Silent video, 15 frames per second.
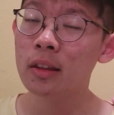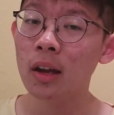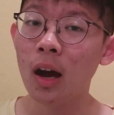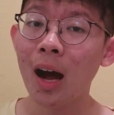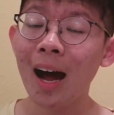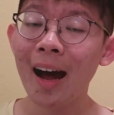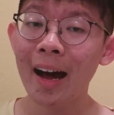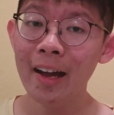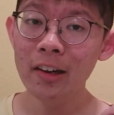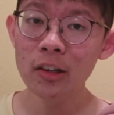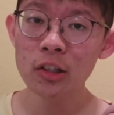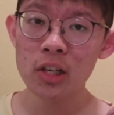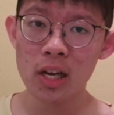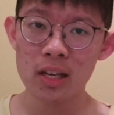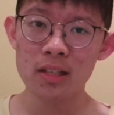the
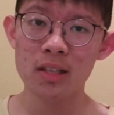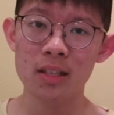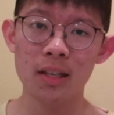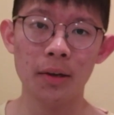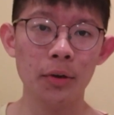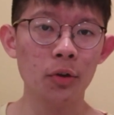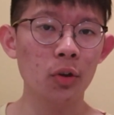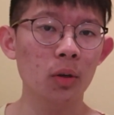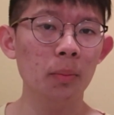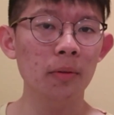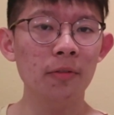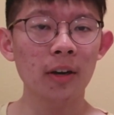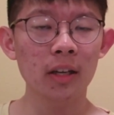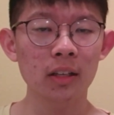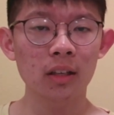higher chances that you're going to
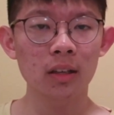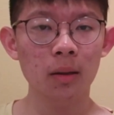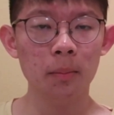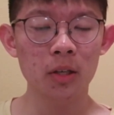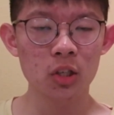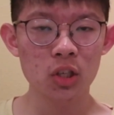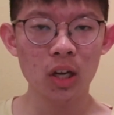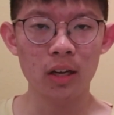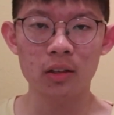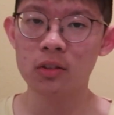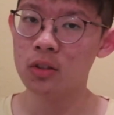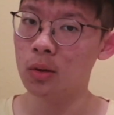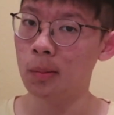be finding them in chests.